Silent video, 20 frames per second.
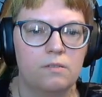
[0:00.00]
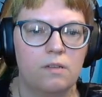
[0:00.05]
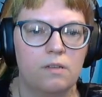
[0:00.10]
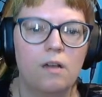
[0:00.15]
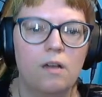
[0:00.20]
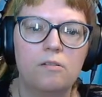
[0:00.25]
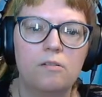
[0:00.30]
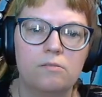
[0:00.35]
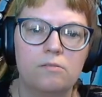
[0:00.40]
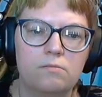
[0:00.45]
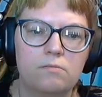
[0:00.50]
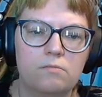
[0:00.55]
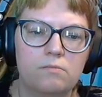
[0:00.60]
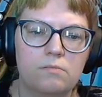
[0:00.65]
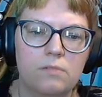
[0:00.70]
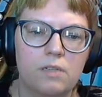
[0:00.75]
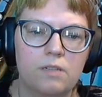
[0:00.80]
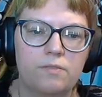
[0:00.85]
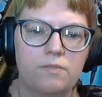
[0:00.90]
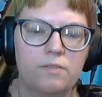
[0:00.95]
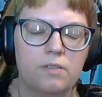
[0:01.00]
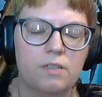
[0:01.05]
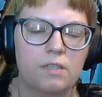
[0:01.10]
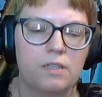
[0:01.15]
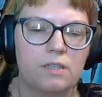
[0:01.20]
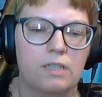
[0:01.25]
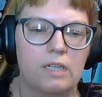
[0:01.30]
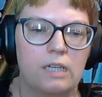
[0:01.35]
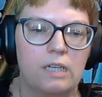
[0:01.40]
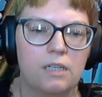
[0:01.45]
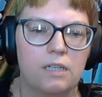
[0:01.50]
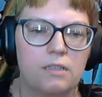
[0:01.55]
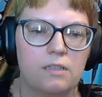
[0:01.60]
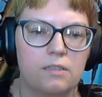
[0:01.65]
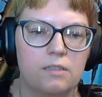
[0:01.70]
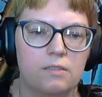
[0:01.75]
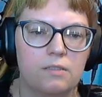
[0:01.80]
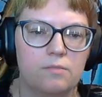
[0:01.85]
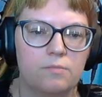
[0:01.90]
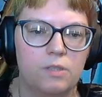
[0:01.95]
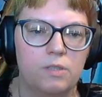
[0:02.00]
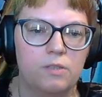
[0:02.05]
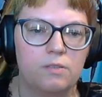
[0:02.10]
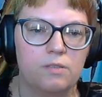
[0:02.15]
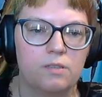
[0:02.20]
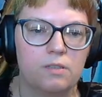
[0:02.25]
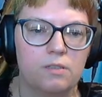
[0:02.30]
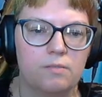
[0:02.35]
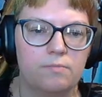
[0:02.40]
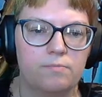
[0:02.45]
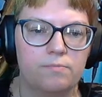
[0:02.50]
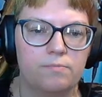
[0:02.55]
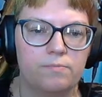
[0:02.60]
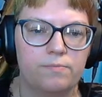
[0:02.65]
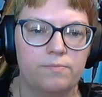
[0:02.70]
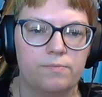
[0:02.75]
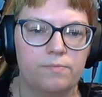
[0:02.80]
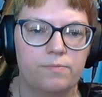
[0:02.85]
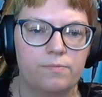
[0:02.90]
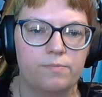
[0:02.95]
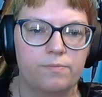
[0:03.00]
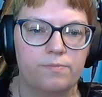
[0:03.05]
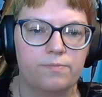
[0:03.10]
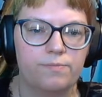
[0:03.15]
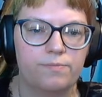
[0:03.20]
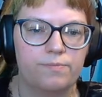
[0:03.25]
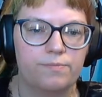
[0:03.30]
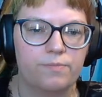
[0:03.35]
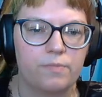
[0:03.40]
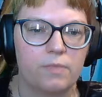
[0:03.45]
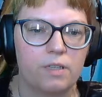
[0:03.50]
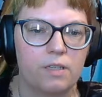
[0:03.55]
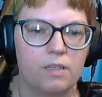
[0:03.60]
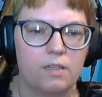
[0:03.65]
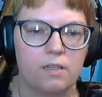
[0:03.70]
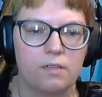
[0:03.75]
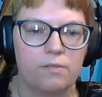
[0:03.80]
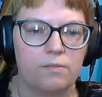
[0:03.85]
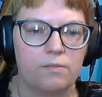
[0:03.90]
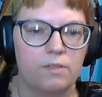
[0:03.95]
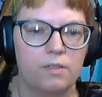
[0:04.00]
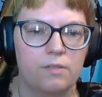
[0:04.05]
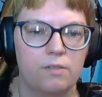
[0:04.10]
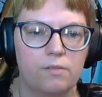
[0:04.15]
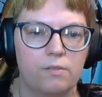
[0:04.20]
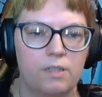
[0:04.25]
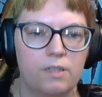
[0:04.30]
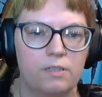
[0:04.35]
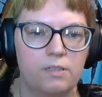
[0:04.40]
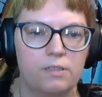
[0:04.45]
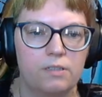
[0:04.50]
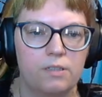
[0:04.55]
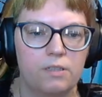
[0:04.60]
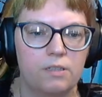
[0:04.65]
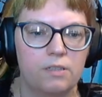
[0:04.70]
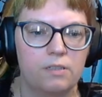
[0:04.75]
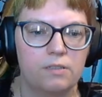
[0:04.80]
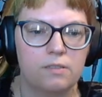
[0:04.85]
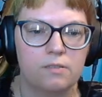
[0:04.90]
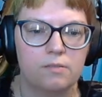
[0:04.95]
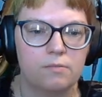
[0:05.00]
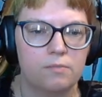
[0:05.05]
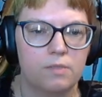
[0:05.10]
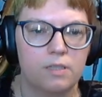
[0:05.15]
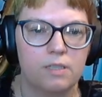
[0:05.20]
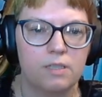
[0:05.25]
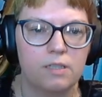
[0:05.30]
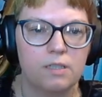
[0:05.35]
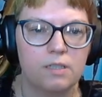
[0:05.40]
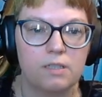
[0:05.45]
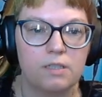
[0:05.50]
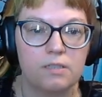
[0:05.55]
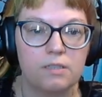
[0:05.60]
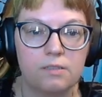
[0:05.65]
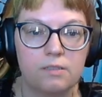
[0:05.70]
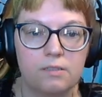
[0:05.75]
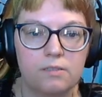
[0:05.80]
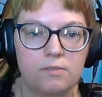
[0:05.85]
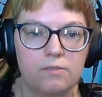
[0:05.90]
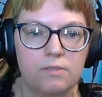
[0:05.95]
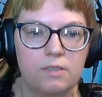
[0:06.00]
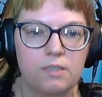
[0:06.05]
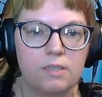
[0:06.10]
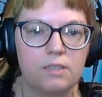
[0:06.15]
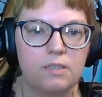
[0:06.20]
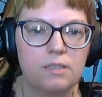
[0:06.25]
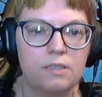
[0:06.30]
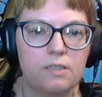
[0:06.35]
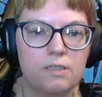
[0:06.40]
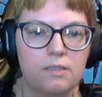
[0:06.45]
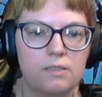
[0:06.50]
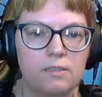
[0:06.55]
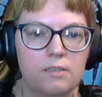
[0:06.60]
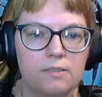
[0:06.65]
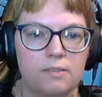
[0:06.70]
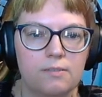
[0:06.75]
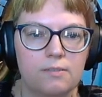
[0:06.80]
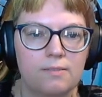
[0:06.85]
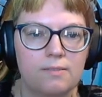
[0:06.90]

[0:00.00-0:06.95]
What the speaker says: Oh, I forgot that I had this music. I gotta rearrange things. Oh my god, it's ridiculous.